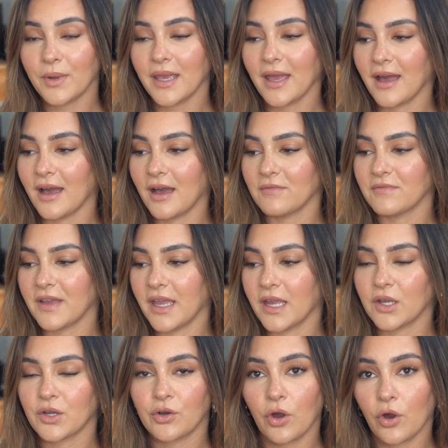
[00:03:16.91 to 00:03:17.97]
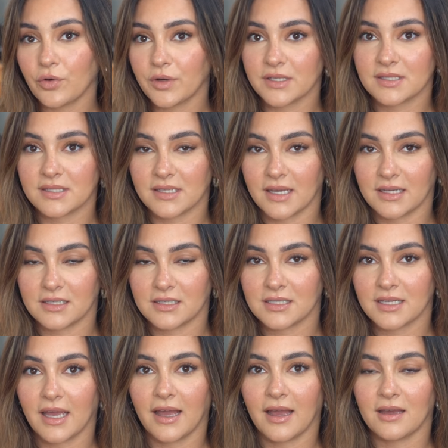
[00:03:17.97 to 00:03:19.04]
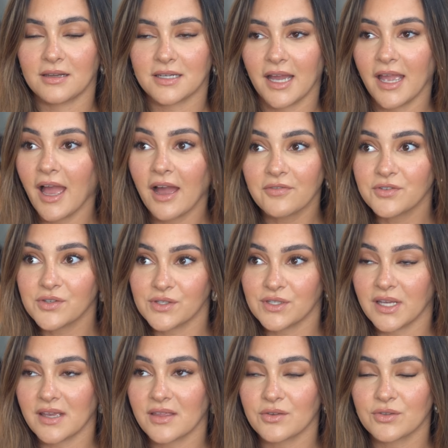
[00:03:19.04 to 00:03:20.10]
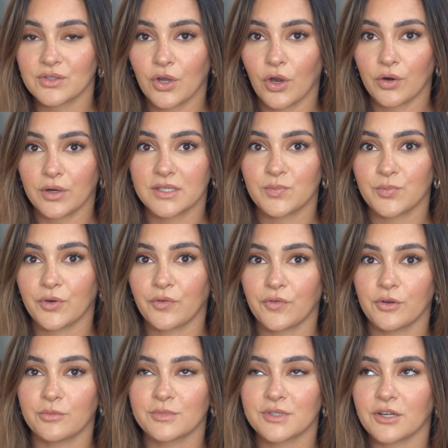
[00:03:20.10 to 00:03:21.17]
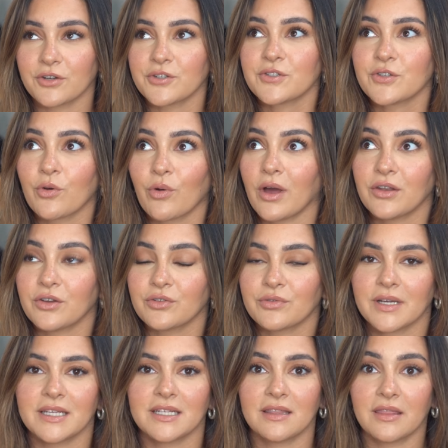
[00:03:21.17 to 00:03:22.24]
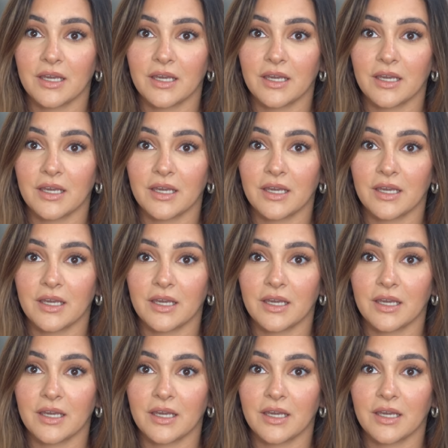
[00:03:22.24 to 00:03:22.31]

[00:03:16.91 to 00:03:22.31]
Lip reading: we have a Korres scent, and I have to say those Korres perfumes are so underrated.